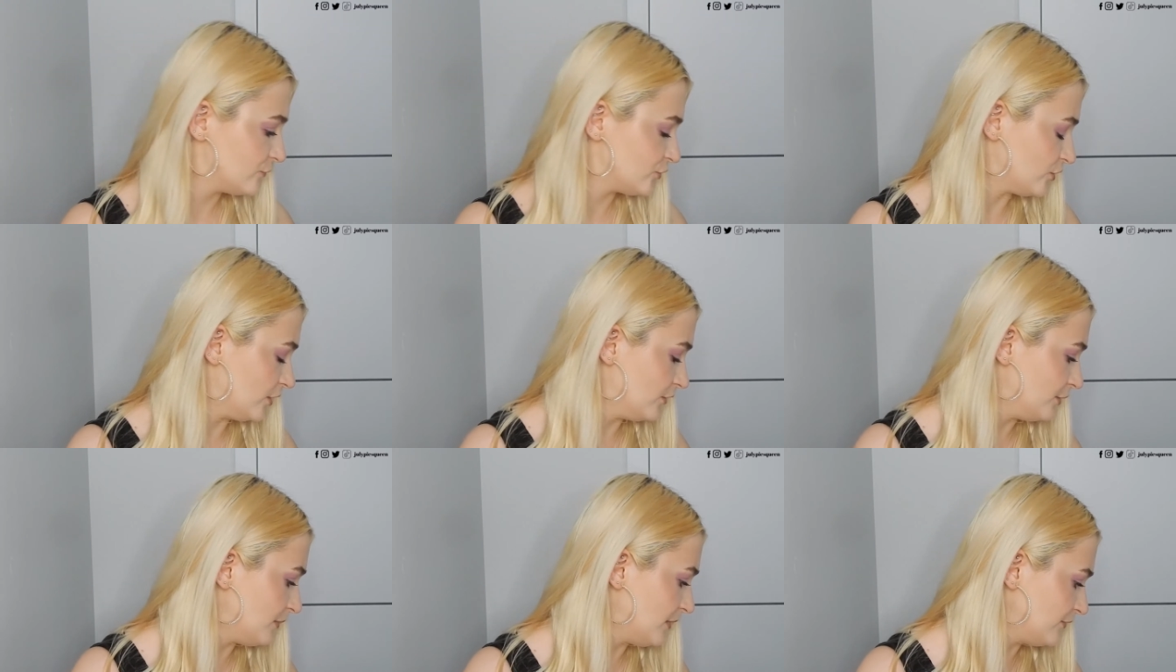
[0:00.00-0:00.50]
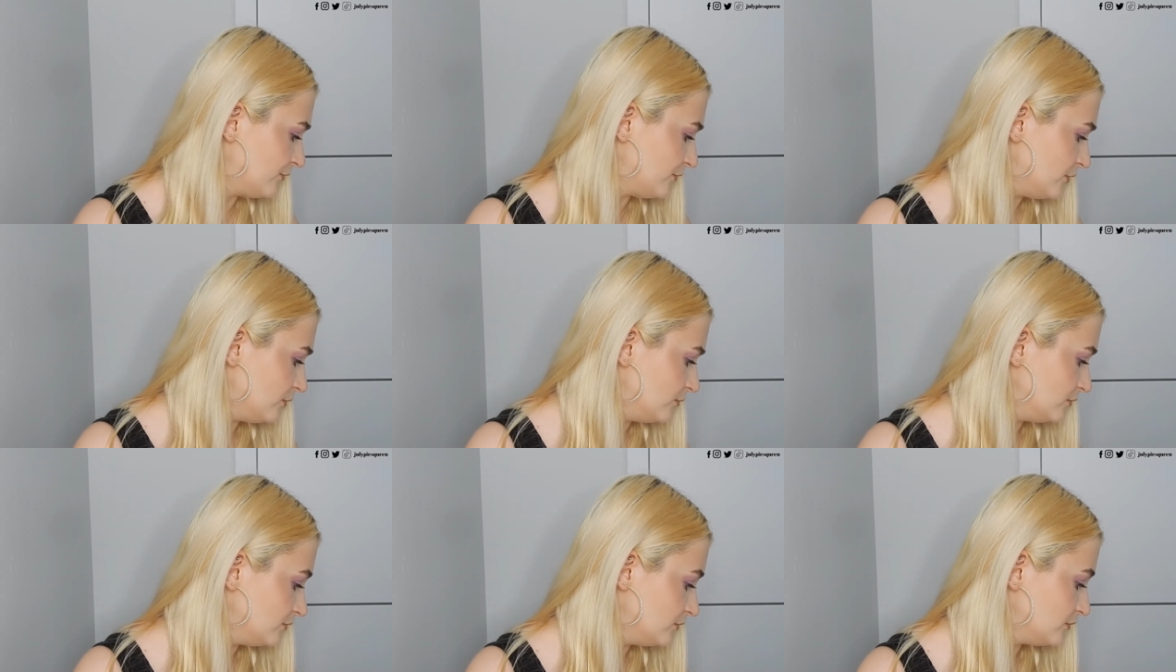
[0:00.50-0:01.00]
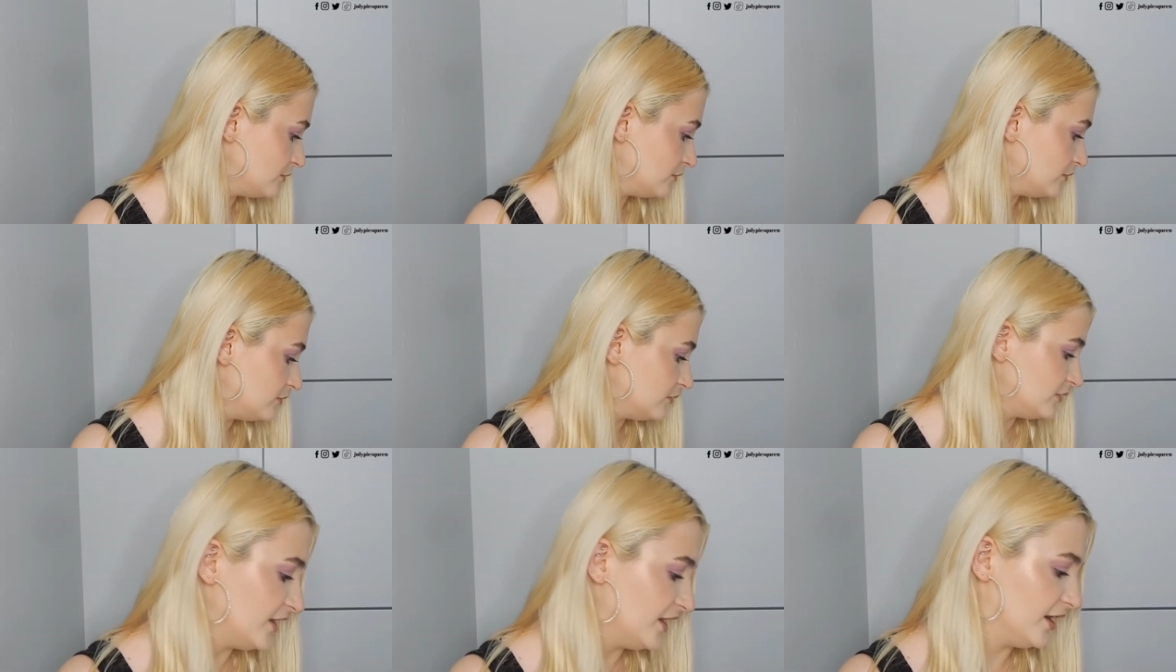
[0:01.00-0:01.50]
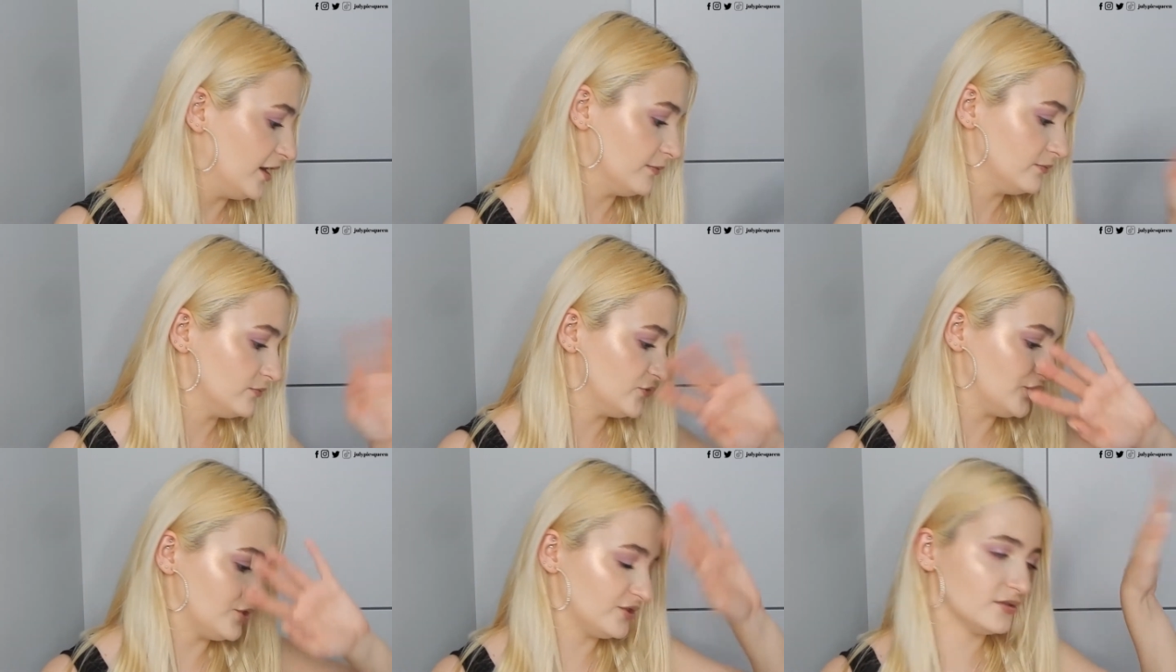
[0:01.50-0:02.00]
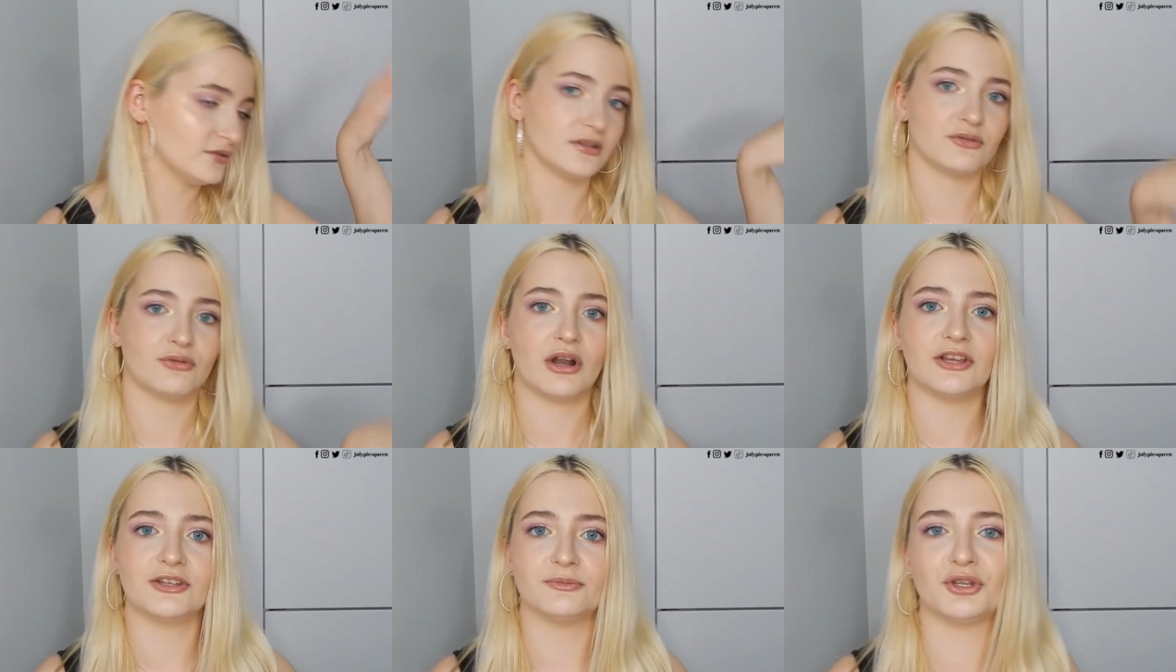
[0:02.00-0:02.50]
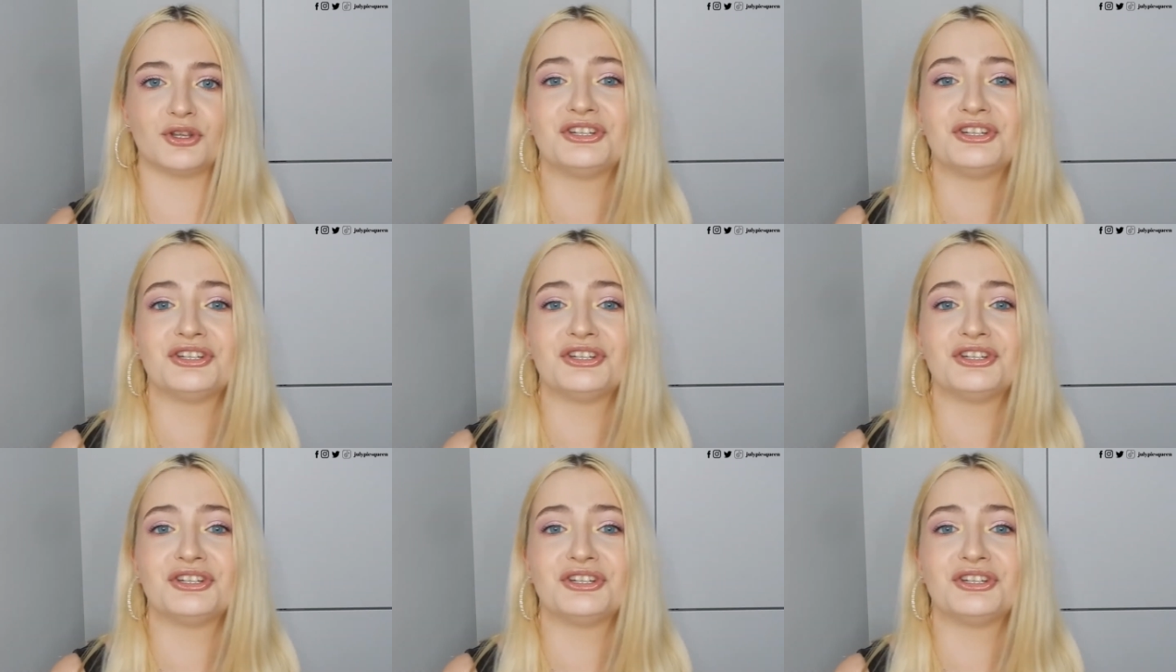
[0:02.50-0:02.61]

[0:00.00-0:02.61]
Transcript: Sorry, my phone. Yeah, just a random